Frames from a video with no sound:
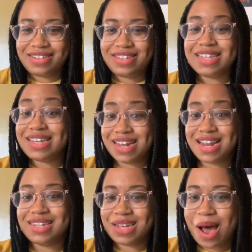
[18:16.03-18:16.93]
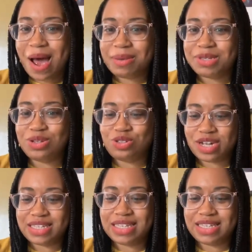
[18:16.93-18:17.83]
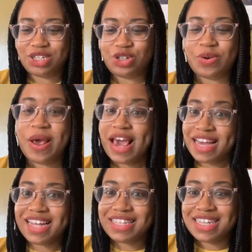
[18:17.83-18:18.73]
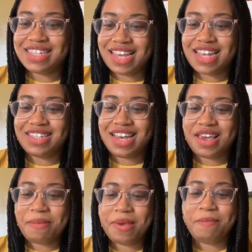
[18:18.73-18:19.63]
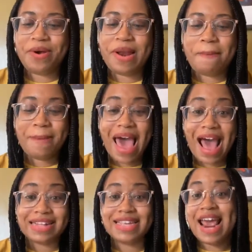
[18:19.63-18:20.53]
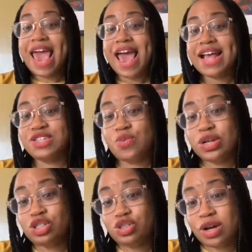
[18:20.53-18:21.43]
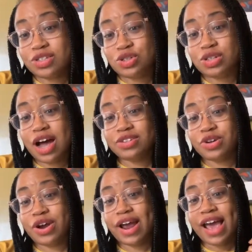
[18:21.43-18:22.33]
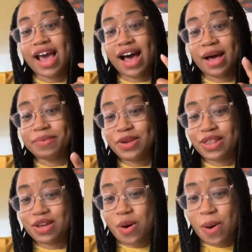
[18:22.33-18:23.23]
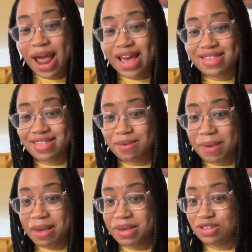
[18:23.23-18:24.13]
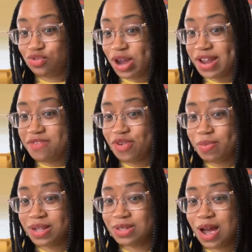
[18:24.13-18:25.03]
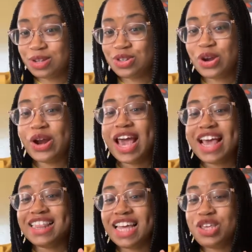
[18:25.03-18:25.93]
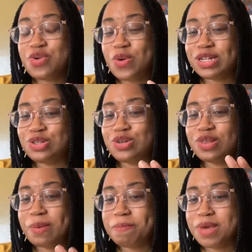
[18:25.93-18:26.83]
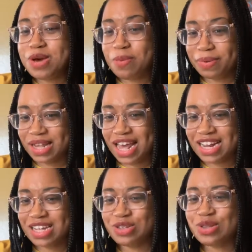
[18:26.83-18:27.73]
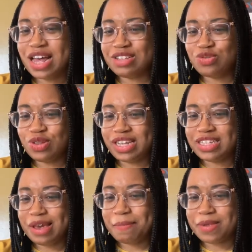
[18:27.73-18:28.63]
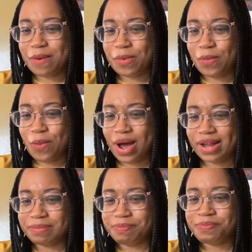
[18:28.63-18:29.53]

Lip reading: designated time to address this issue, because it can be pretty packed. And so once you talk to your doctor, you get the go ahead that the baby is ready from the doctor. Then you want to do the meal planning. So that's really tip number one.